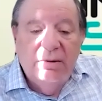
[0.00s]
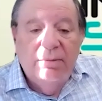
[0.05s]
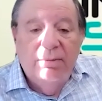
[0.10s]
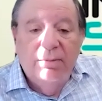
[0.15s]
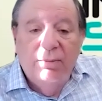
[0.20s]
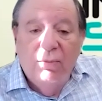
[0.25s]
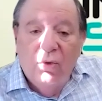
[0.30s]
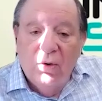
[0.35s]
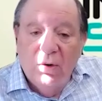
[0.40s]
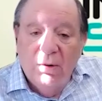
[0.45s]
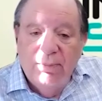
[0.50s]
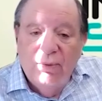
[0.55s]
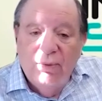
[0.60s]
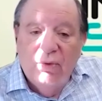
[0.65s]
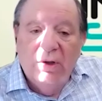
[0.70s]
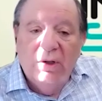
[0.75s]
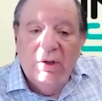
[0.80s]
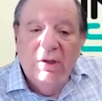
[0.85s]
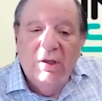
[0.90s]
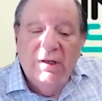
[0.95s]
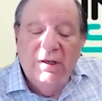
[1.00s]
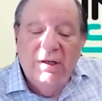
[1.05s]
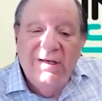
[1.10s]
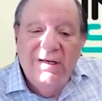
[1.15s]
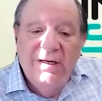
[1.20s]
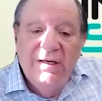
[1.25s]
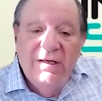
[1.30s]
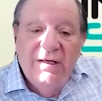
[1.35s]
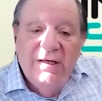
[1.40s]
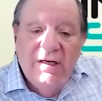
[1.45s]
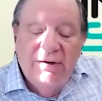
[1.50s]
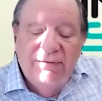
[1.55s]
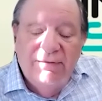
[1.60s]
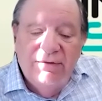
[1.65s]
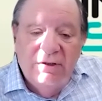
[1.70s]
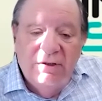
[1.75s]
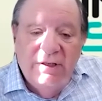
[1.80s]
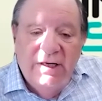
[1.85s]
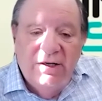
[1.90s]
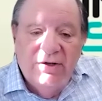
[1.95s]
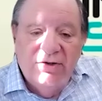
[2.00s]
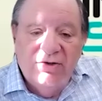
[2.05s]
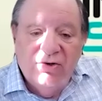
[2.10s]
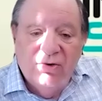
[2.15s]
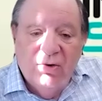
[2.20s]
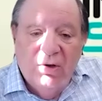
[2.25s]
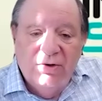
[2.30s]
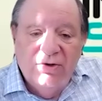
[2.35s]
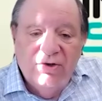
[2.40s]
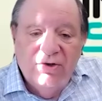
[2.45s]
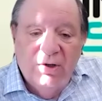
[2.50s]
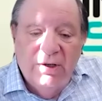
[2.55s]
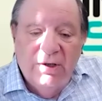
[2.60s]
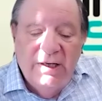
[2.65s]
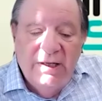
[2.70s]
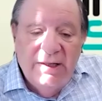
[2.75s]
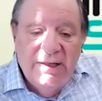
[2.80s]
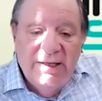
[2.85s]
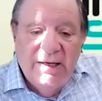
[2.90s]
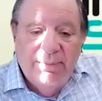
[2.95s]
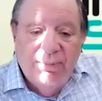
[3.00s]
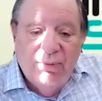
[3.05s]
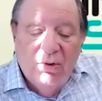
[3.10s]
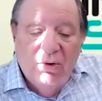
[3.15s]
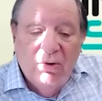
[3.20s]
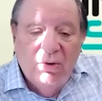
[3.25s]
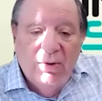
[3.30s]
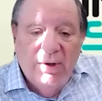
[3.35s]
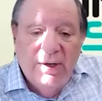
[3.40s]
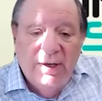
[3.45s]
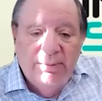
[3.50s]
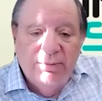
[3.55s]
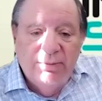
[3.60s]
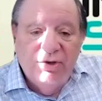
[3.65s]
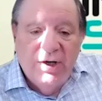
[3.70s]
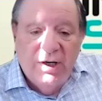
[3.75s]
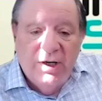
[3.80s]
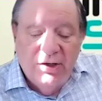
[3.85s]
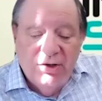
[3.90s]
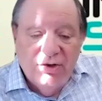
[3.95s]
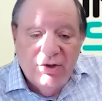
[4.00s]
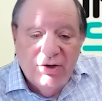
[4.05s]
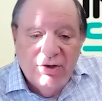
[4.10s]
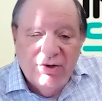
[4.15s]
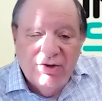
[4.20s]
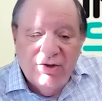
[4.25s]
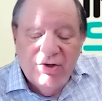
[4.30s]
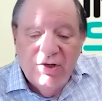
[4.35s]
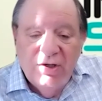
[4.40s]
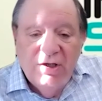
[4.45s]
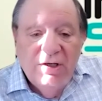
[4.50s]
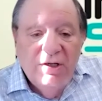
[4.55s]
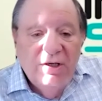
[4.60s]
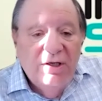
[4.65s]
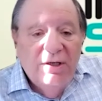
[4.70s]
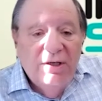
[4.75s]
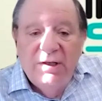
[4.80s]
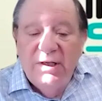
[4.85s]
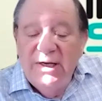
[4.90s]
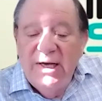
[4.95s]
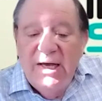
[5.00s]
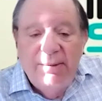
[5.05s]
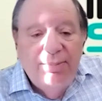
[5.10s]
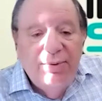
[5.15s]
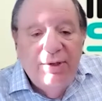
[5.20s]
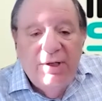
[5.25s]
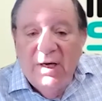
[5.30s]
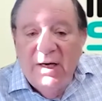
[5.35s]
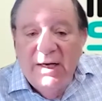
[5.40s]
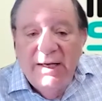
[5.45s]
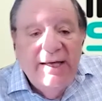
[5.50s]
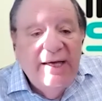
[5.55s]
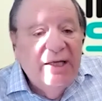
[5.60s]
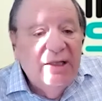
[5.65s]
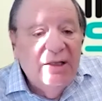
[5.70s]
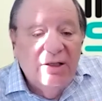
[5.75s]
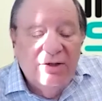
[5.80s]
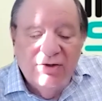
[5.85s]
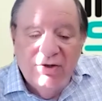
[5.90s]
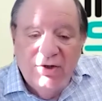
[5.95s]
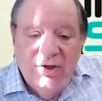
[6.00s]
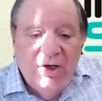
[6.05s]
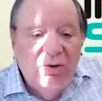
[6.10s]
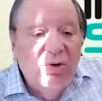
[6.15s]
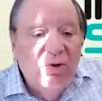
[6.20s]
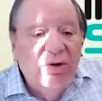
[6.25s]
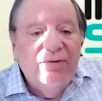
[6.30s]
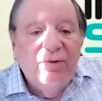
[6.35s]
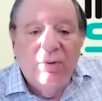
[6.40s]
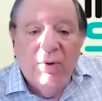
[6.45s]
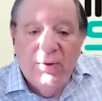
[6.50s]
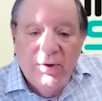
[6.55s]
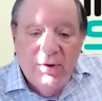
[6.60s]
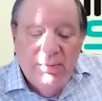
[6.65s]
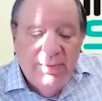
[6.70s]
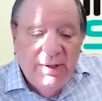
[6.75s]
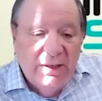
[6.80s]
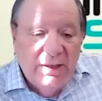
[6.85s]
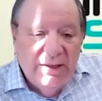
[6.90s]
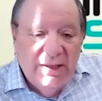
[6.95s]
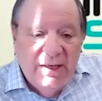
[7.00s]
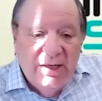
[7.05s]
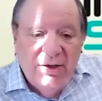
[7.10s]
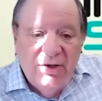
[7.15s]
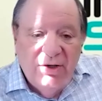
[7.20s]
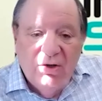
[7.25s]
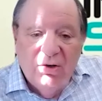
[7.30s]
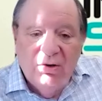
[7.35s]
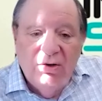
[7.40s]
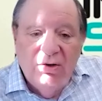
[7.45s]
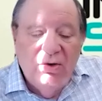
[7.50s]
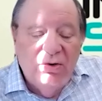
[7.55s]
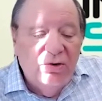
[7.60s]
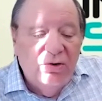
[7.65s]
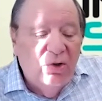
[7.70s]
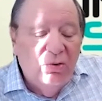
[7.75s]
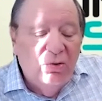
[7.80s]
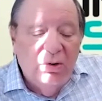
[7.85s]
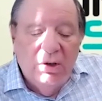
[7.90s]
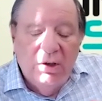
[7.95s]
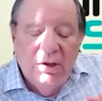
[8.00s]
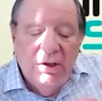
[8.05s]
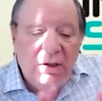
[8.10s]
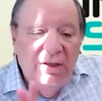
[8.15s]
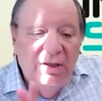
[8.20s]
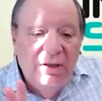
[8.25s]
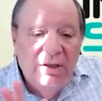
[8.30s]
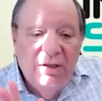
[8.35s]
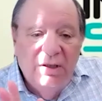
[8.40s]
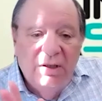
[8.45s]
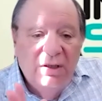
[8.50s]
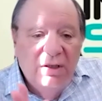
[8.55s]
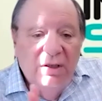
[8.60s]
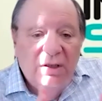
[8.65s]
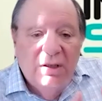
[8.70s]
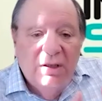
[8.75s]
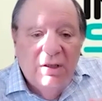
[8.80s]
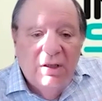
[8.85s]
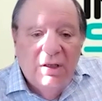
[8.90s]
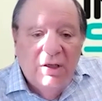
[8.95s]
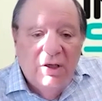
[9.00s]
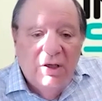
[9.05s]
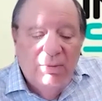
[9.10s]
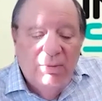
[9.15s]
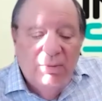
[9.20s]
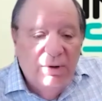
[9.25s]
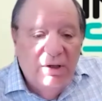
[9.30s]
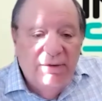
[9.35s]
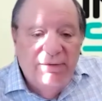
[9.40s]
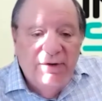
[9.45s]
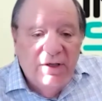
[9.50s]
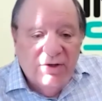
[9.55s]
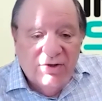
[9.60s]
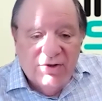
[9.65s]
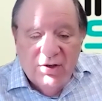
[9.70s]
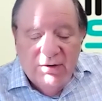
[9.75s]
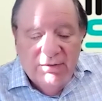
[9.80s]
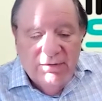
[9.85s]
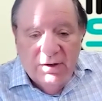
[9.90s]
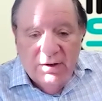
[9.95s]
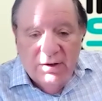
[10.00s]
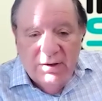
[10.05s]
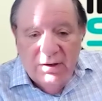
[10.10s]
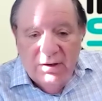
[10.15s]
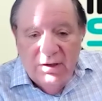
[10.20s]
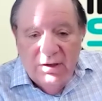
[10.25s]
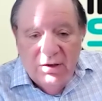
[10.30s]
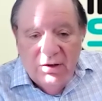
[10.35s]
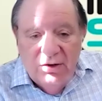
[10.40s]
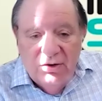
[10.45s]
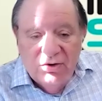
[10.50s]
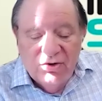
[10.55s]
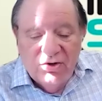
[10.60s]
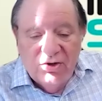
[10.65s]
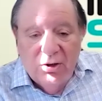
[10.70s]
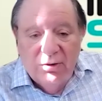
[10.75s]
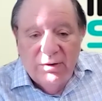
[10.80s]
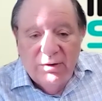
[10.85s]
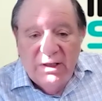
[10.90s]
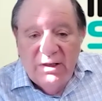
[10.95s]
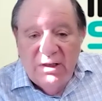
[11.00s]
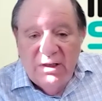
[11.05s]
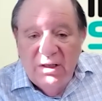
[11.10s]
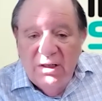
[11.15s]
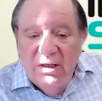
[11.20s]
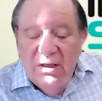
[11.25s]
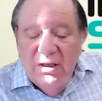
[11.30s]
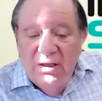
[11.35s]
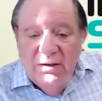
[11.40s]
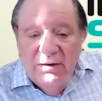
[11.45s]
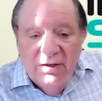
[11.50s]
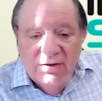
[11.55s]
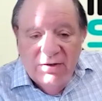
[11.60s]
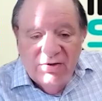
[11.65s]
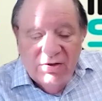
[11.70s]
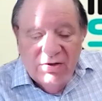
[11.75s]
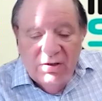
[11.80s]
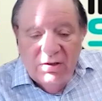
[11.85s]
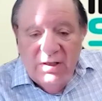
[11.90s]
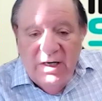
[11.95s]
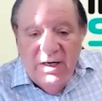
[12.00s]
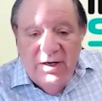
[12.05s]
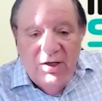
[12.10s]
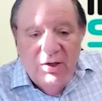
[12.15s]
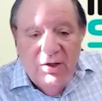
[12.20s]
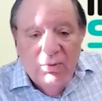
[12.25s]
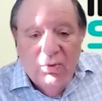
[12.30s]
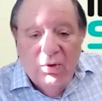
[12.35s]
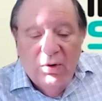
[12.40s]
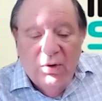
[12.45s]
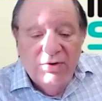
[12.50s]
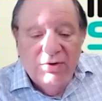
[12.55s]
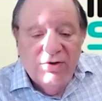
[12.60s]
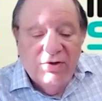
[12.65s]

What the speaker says: More importantly, if the data structure in that program changes, the API handles it. You don't have to worry about that. You're totally oblivious of it. You just know that this is the data you want.